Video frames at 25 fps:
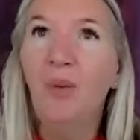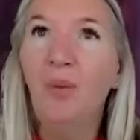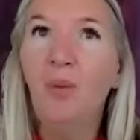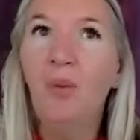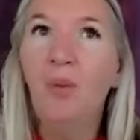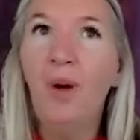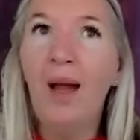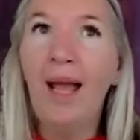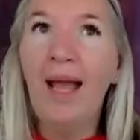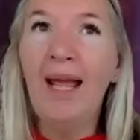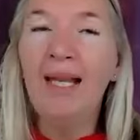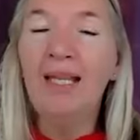
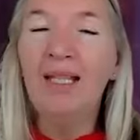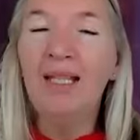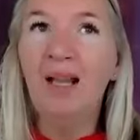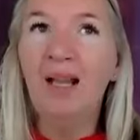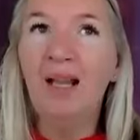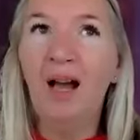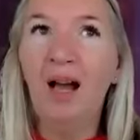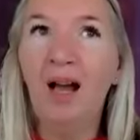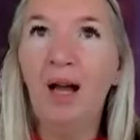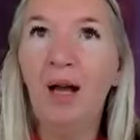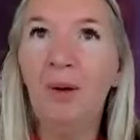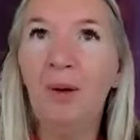
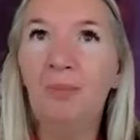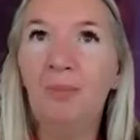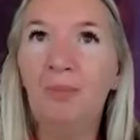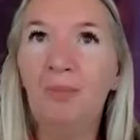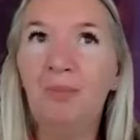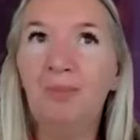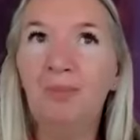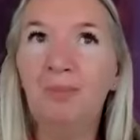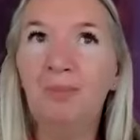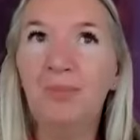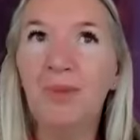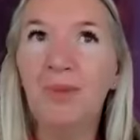when
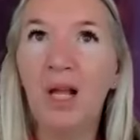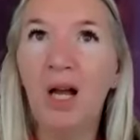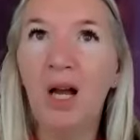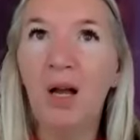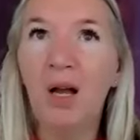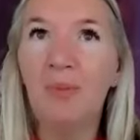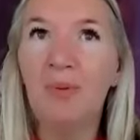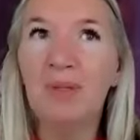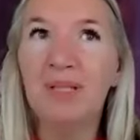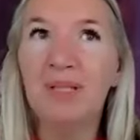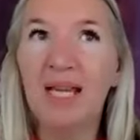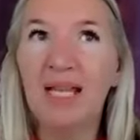um,
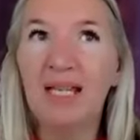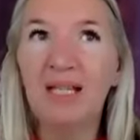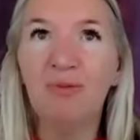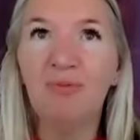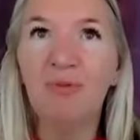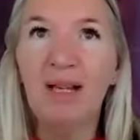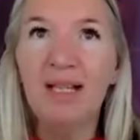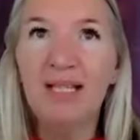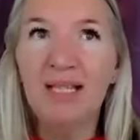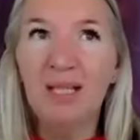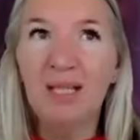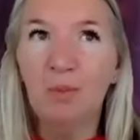I was
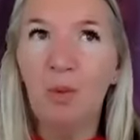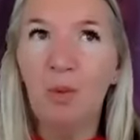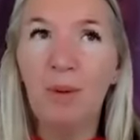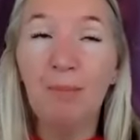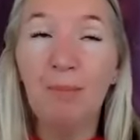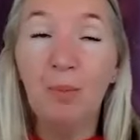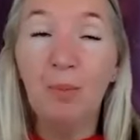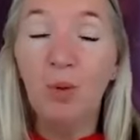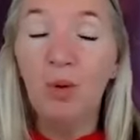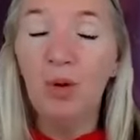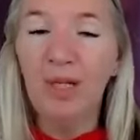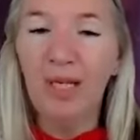getting ready
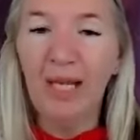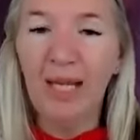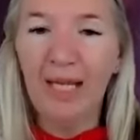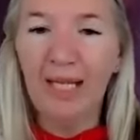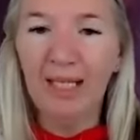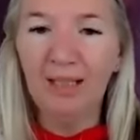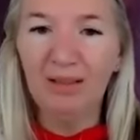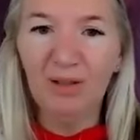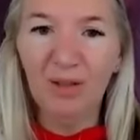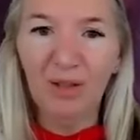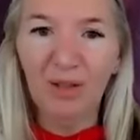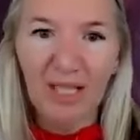one
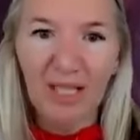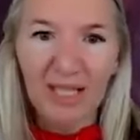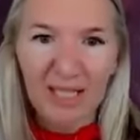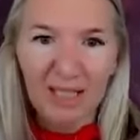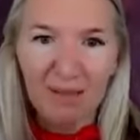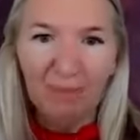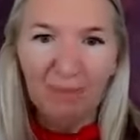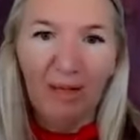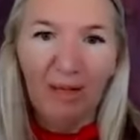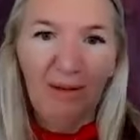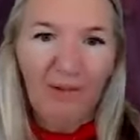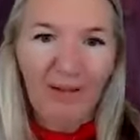morning, looking
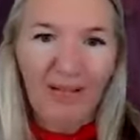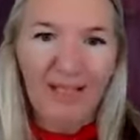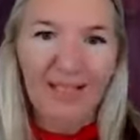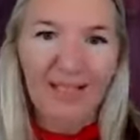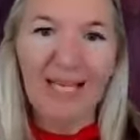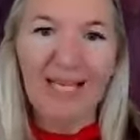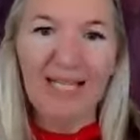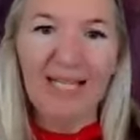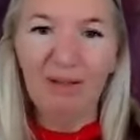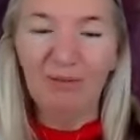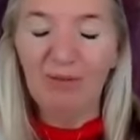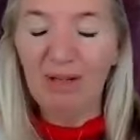in the mirror,
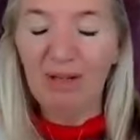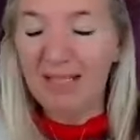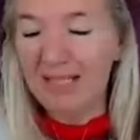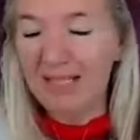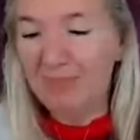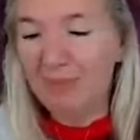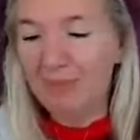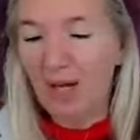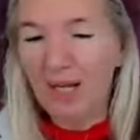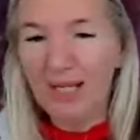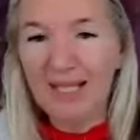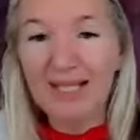getting
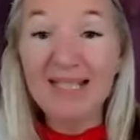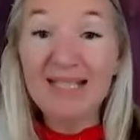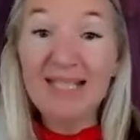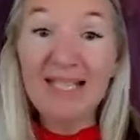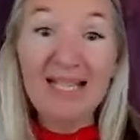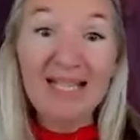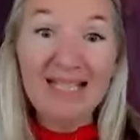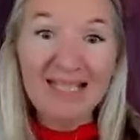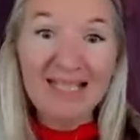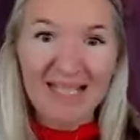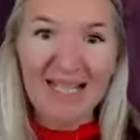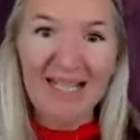ready, my
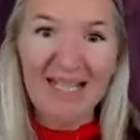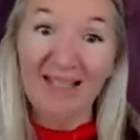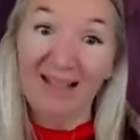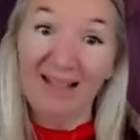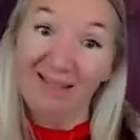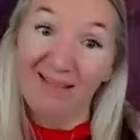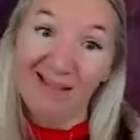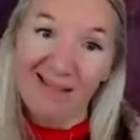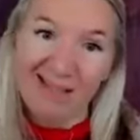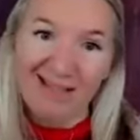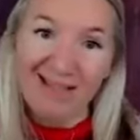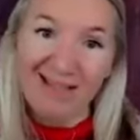CD,
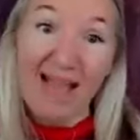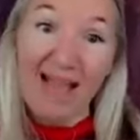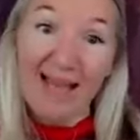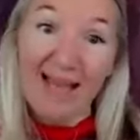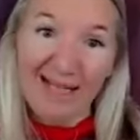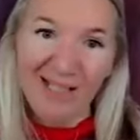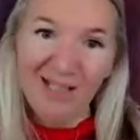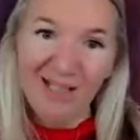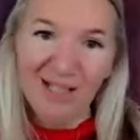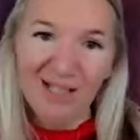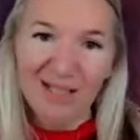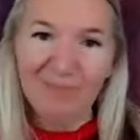now this
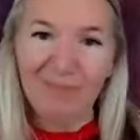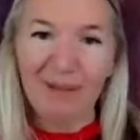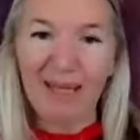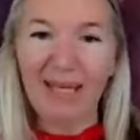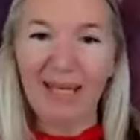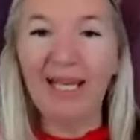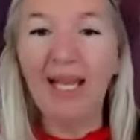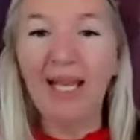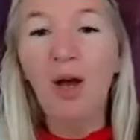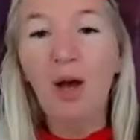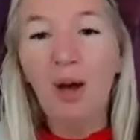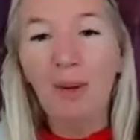ages
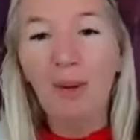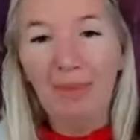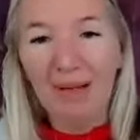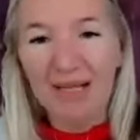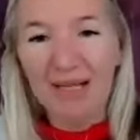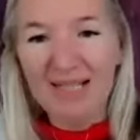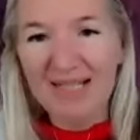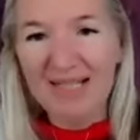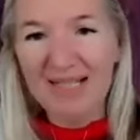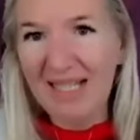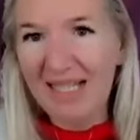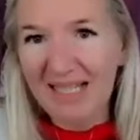me,
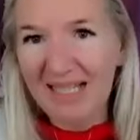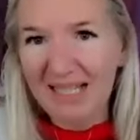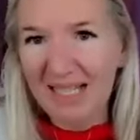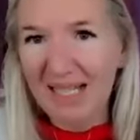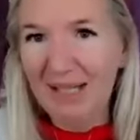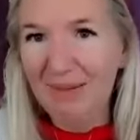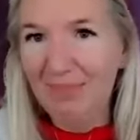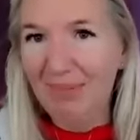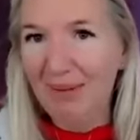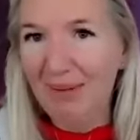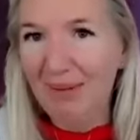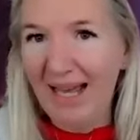my
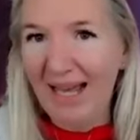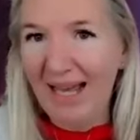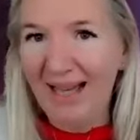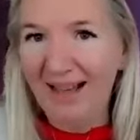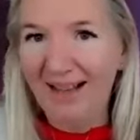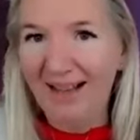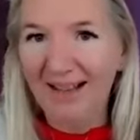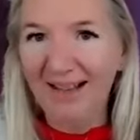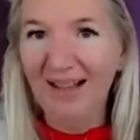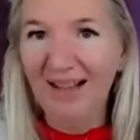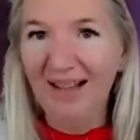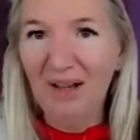CD
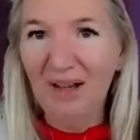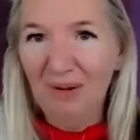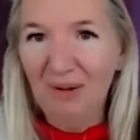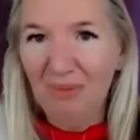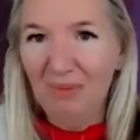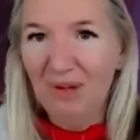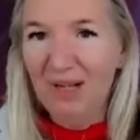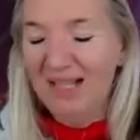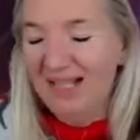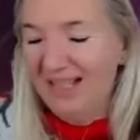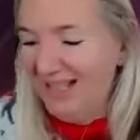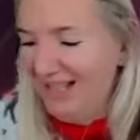player
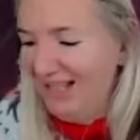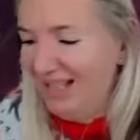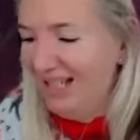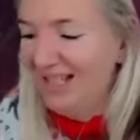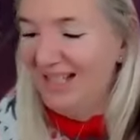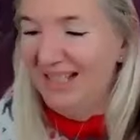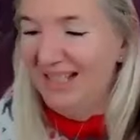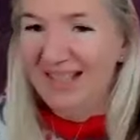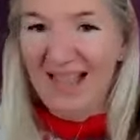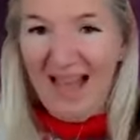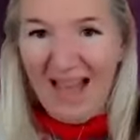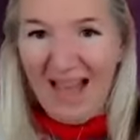was
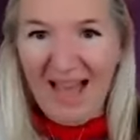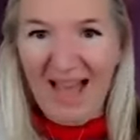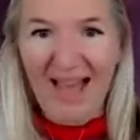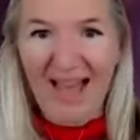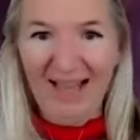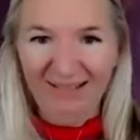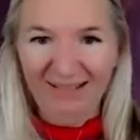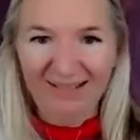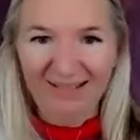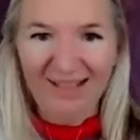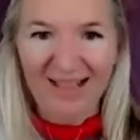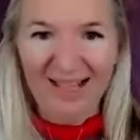just
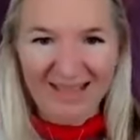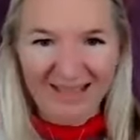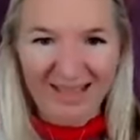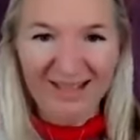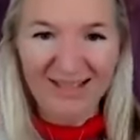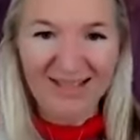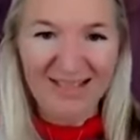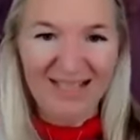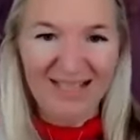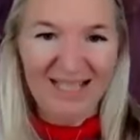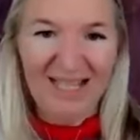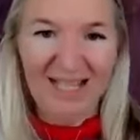there, like
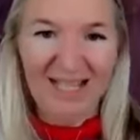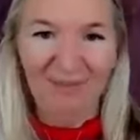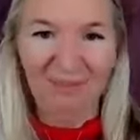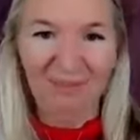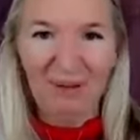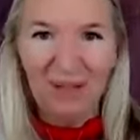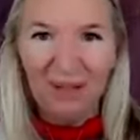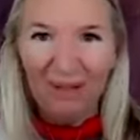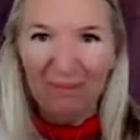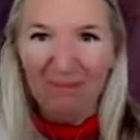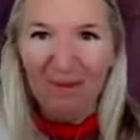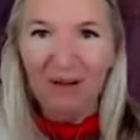
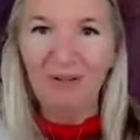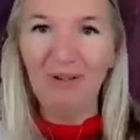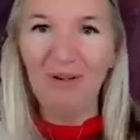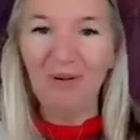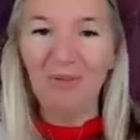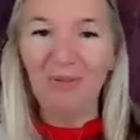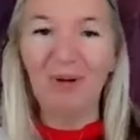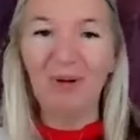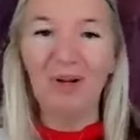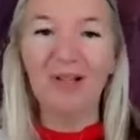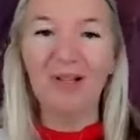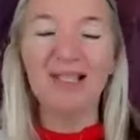underneath where the
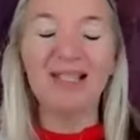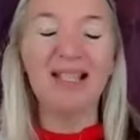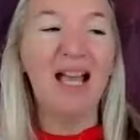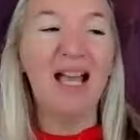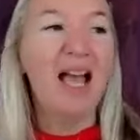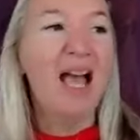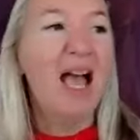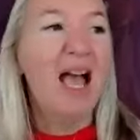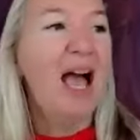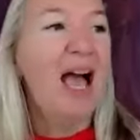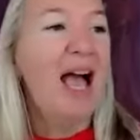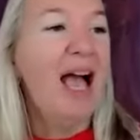mirror was.
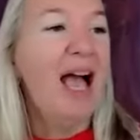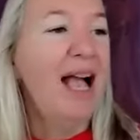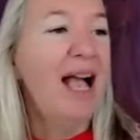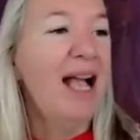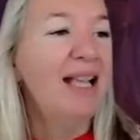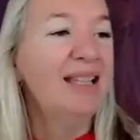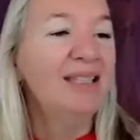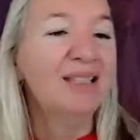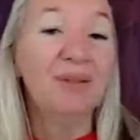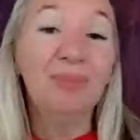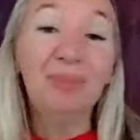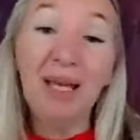
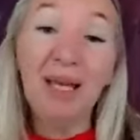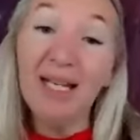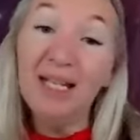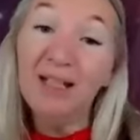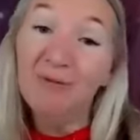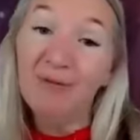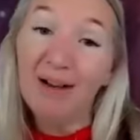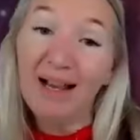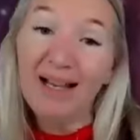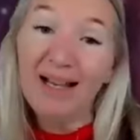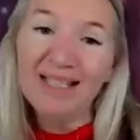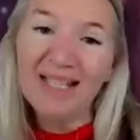And I'm
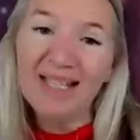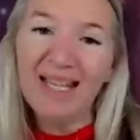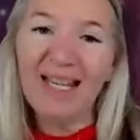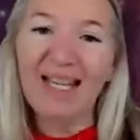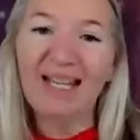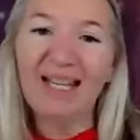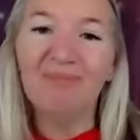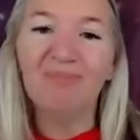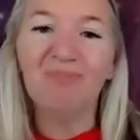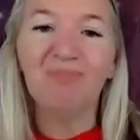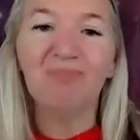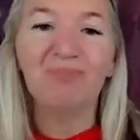getting
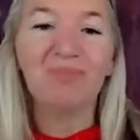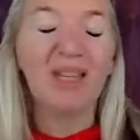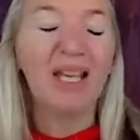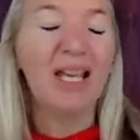ready.